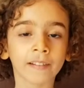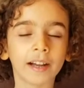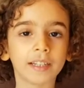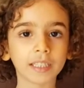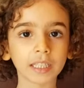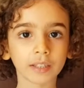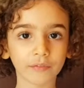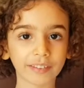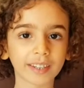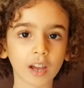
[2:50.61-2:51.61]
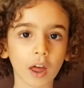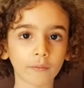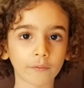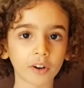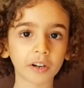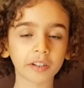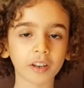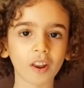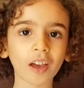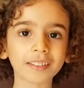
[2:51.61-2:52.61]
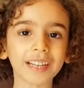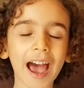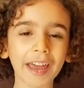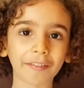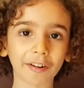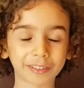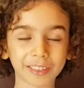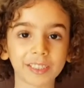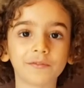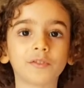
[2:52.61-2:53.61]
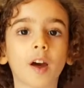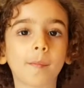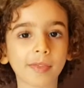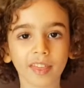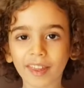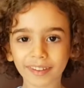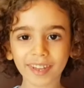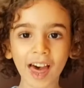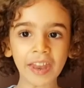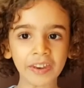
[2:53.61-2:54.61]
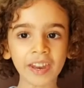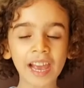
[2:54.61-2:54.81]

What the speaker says: Leaves convert light energy from the sun